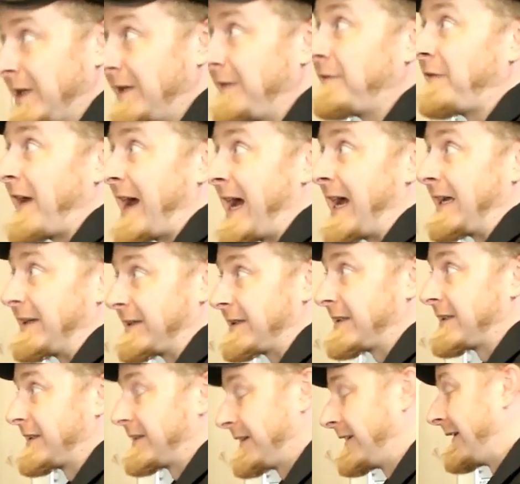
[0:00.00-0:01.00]
really fast. A
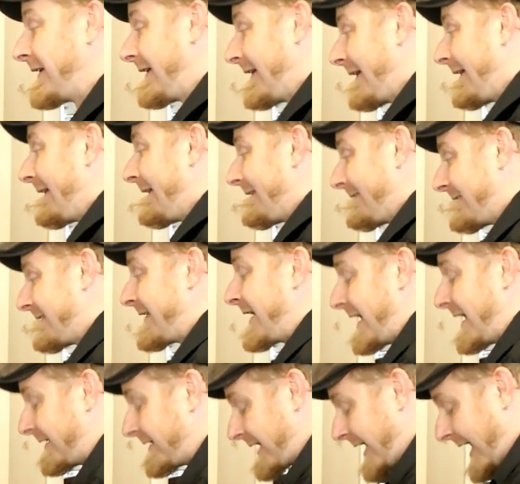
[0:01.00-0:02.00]
little bit more sensitive.
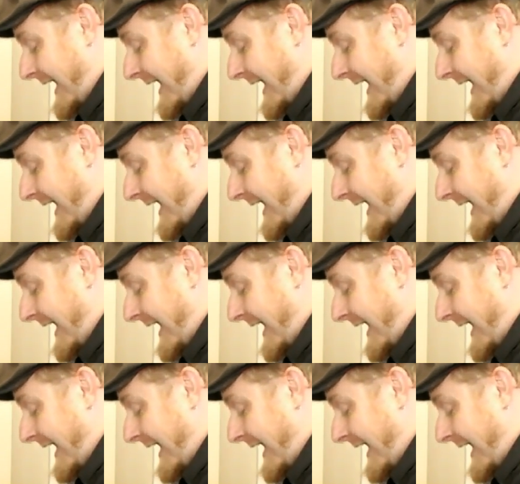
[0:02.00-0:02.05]
Yeah.